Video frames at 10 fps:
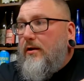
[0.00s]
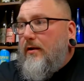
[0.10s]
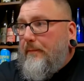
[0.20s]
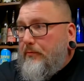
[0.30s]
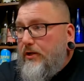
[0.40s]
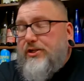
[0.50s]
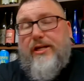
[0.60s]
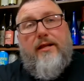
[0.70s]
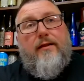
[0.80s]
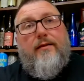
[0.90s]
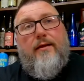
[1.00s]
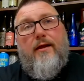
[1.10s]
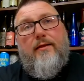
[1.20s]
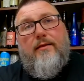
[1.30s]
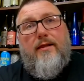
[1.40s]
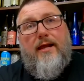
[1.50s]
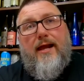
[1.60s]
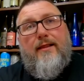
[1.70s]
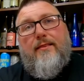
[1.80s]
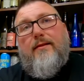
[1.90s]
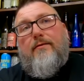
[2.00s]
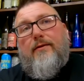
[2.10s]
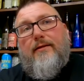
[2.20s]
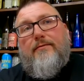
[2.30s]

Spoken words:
I appreciate it to the nth degree.